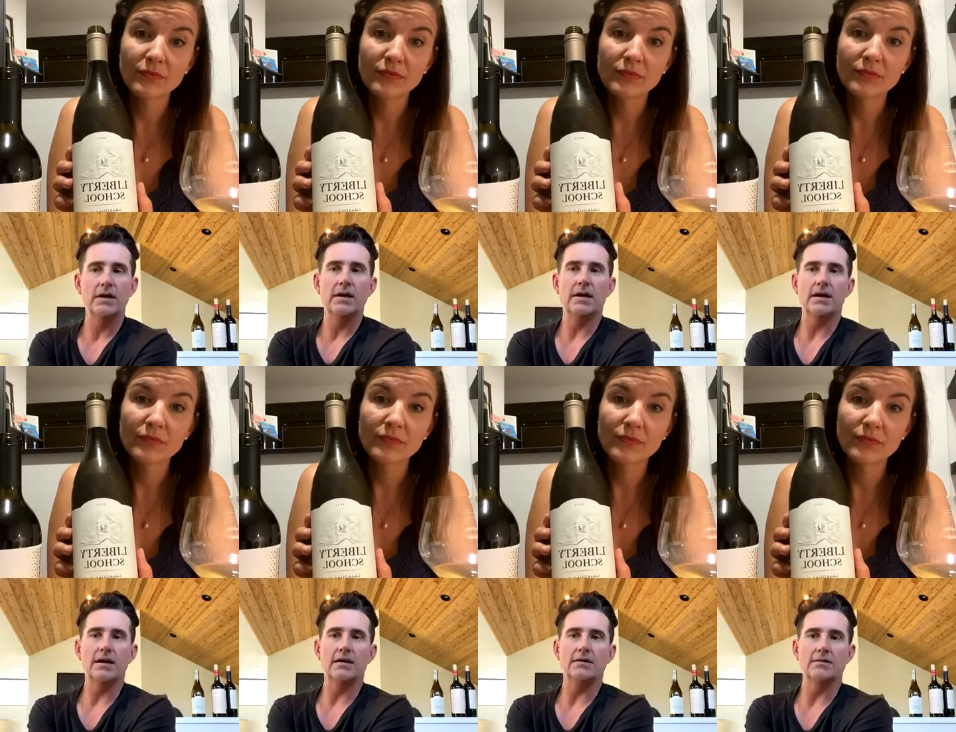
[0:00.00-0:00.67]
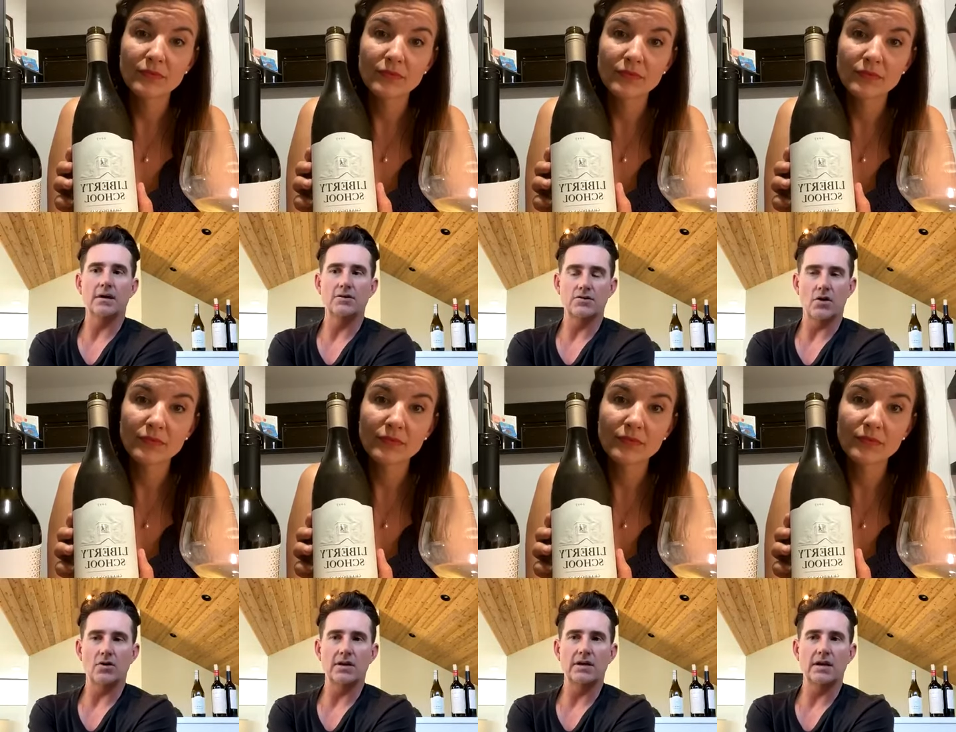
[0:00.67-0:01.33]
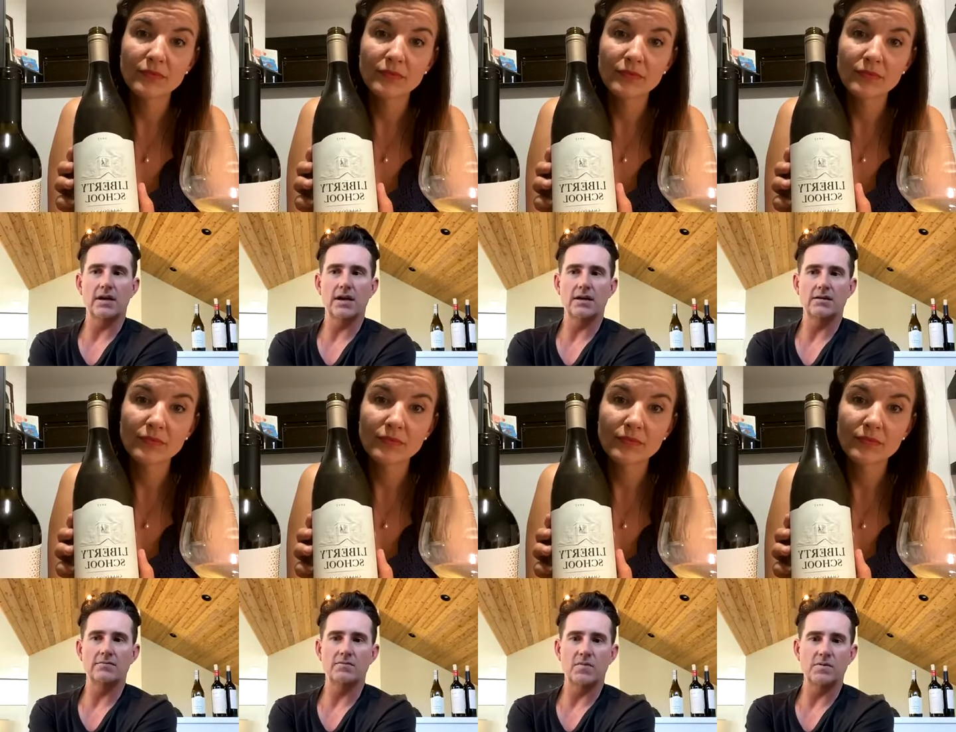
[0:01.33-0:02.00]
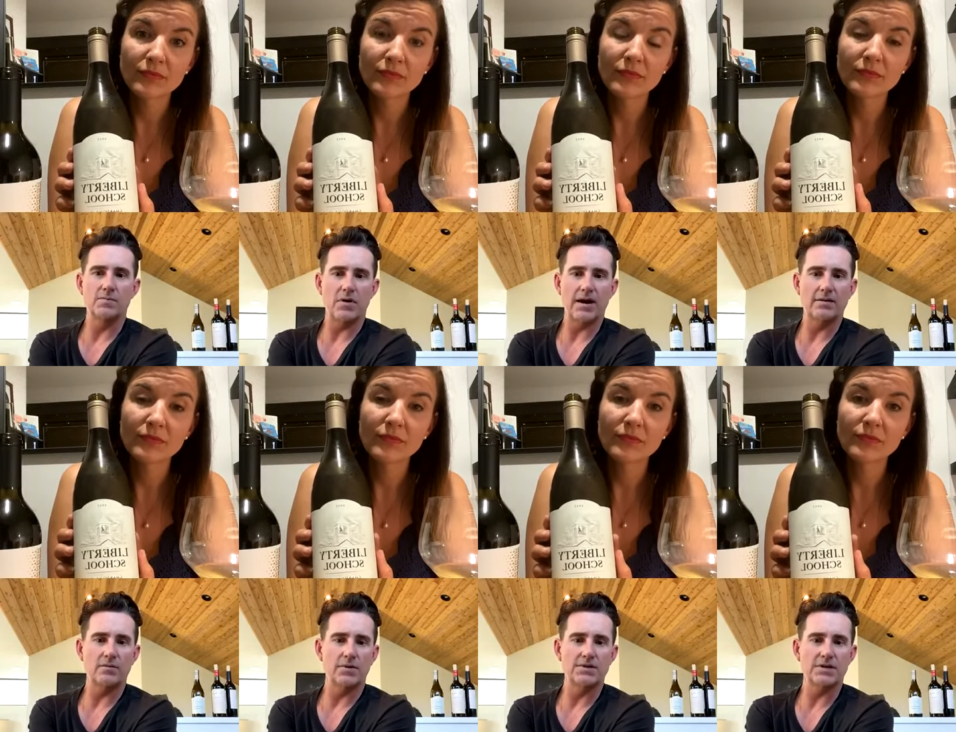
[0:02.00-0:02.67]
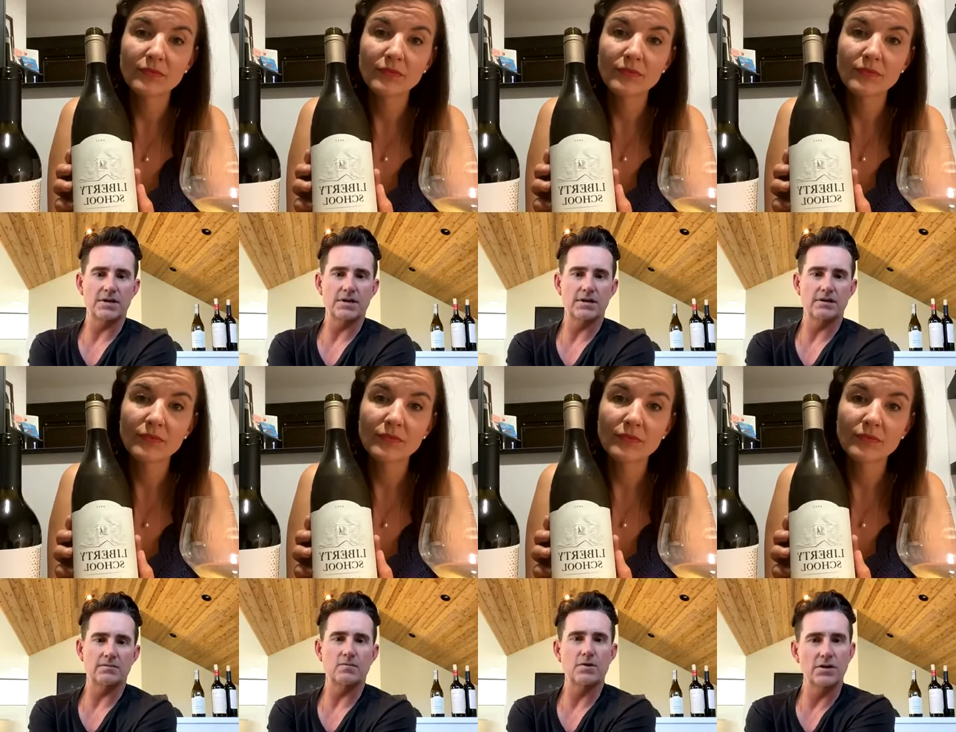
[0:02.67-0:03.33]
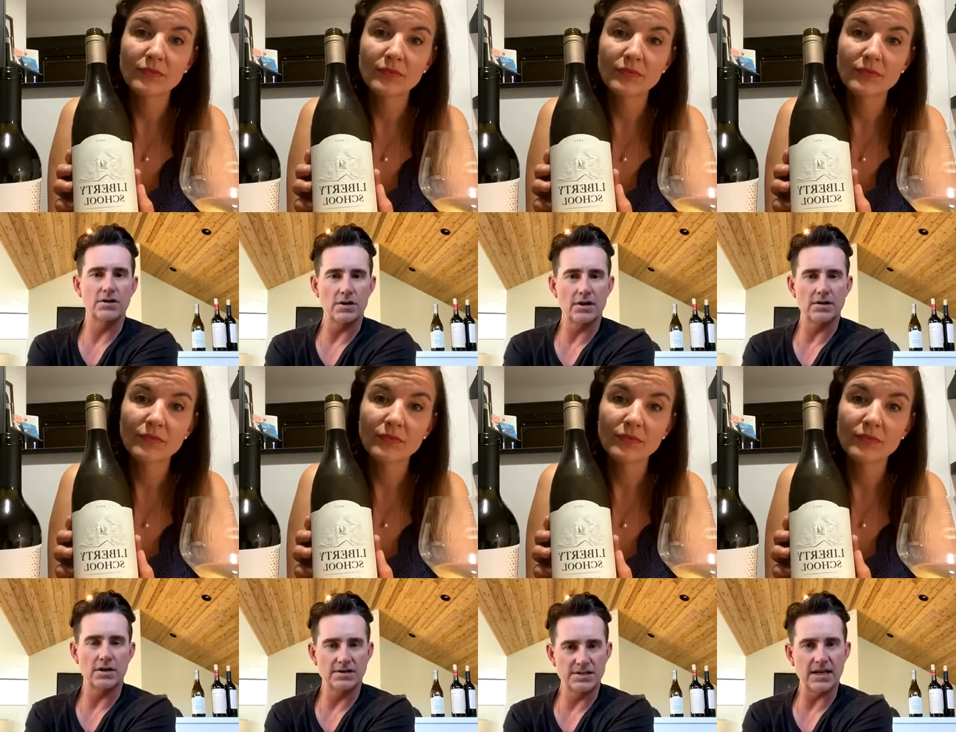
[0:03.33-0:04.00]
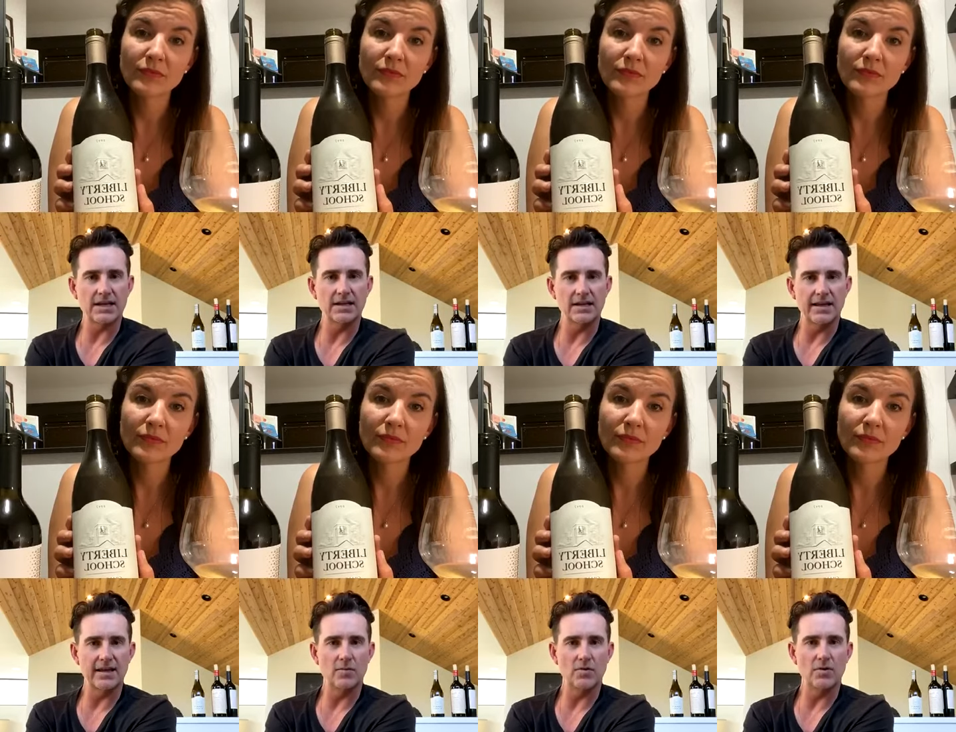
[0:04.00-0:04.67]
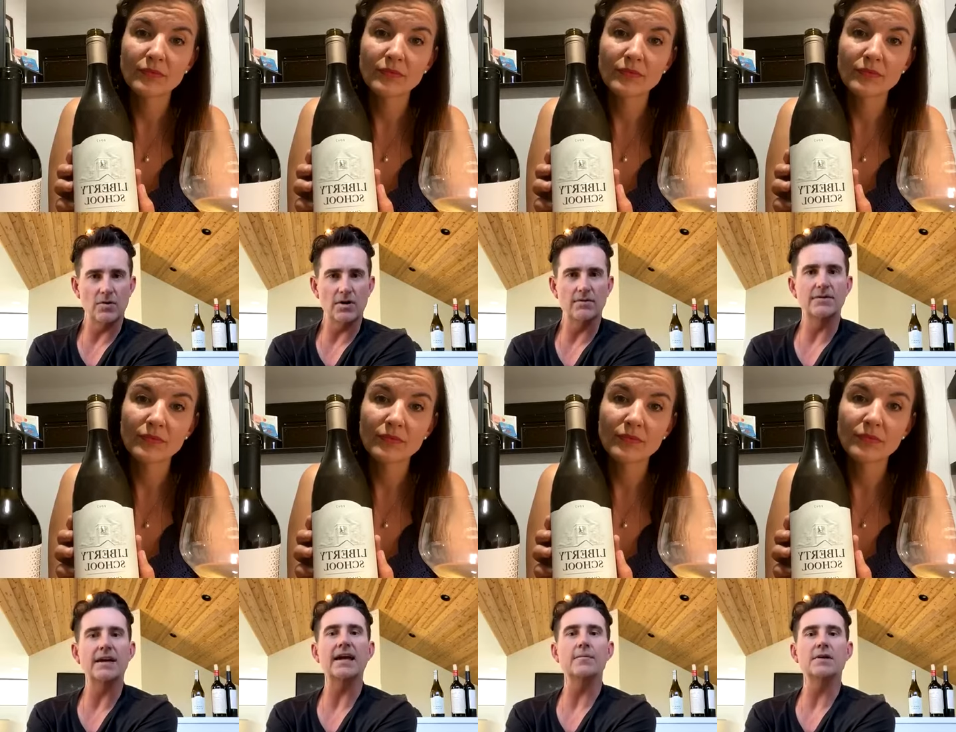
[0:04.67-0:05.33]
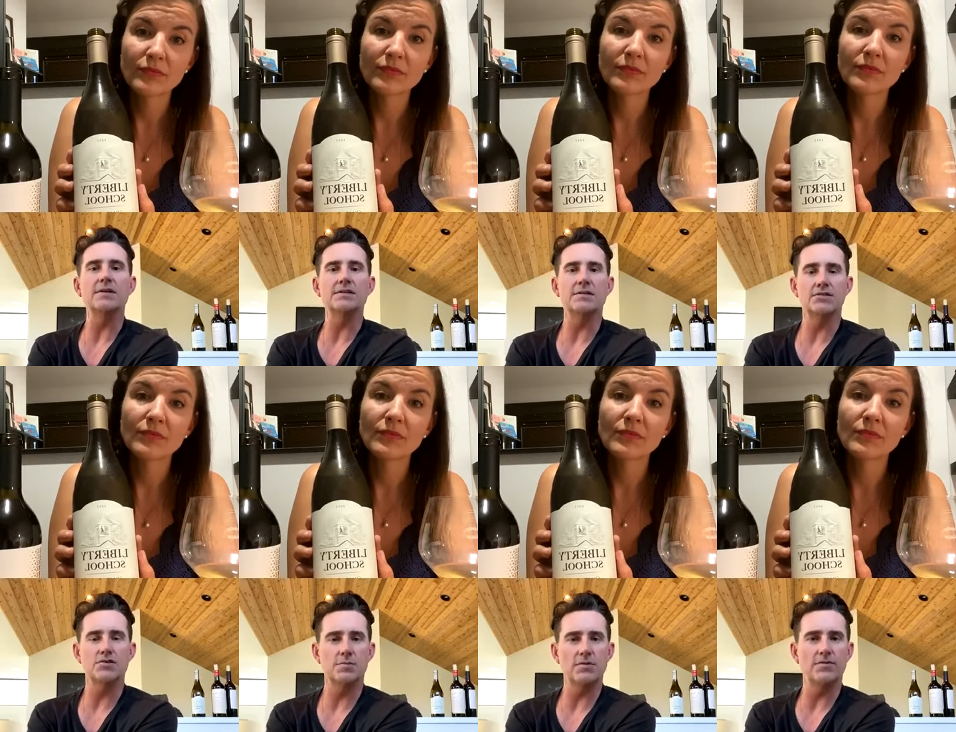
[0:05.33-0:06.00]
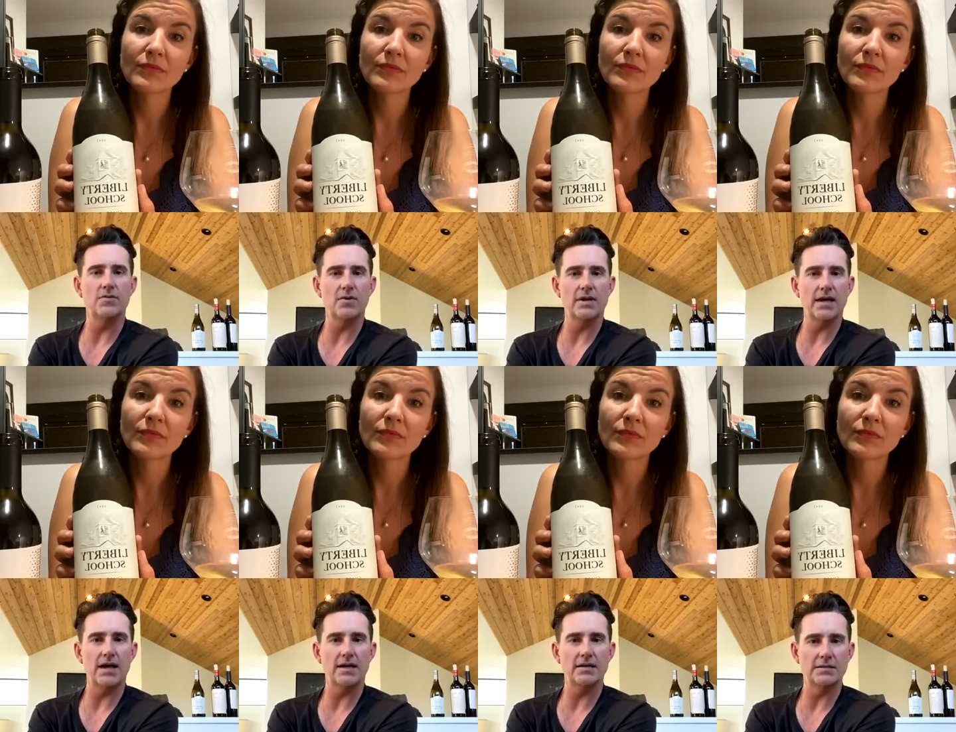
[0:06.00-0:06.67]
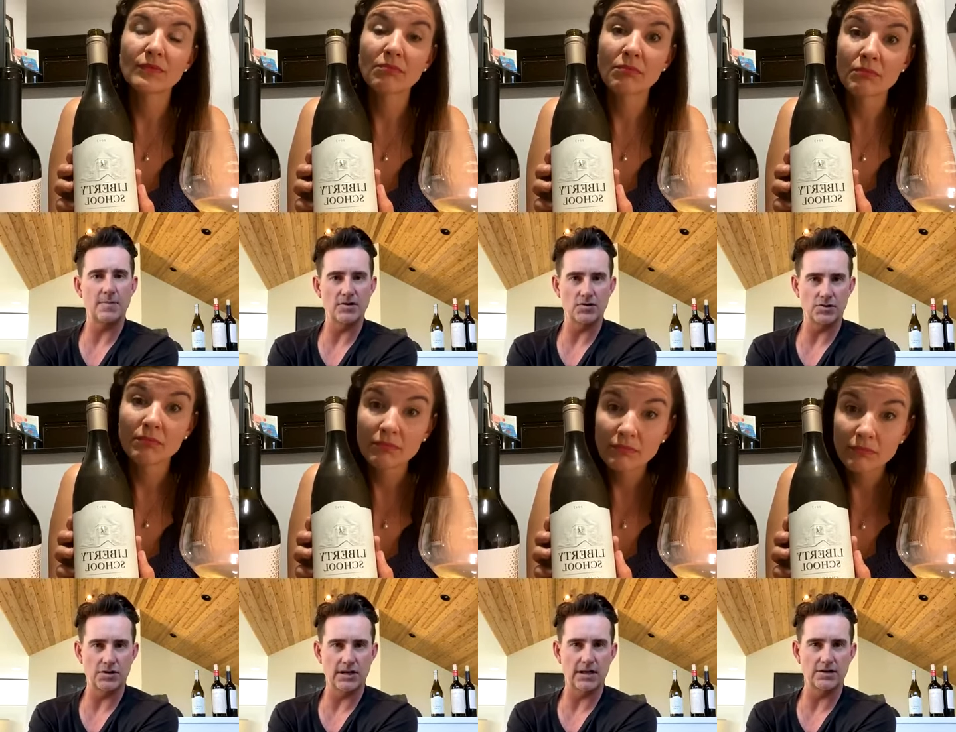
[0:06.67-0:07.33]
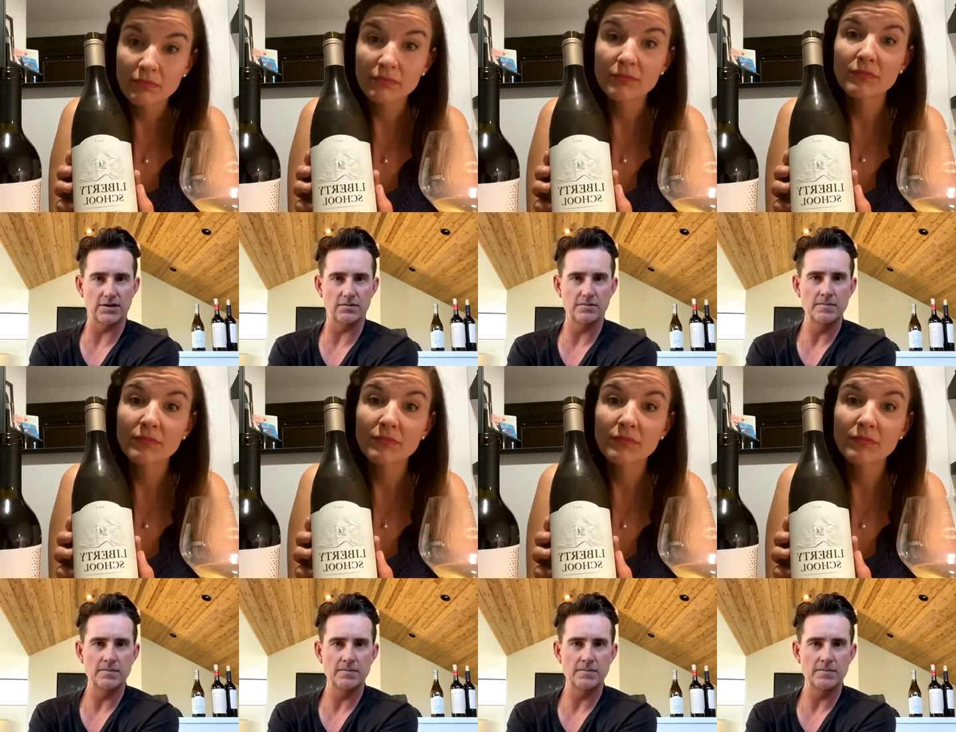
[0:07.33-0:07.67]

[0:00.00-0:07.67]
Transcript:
Speaker 1: and uh, charlie and this brand was uh, really a, a, second label of Caymus this is before they had special selection